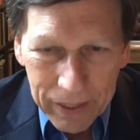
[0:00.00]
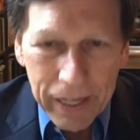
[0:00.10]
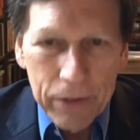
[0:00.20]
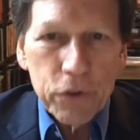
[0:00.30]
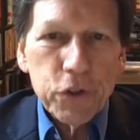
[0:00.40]

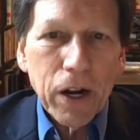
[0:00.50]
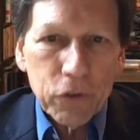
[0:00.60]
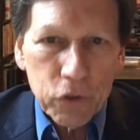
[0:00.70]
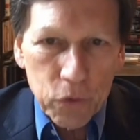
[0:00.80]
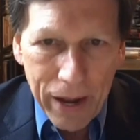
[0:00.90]
Even
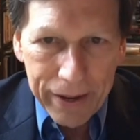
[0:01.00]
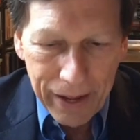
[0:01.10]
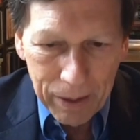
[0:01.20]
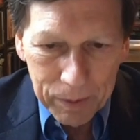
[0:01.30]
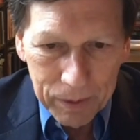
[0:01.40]
Charles
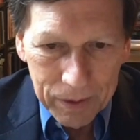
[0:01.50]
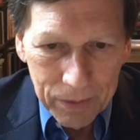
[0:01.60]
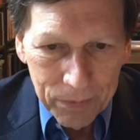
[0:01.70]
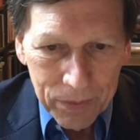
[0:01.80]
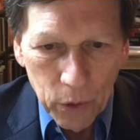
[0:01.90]
Krauthammer,
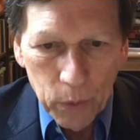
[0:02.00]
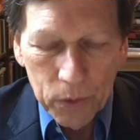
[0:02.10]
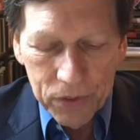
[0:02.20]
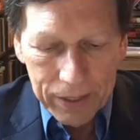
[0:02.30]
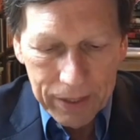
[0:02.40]
who
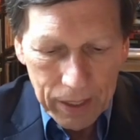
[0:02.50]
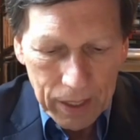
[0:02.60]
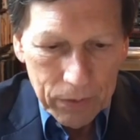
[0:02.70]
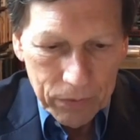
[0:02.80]
had said,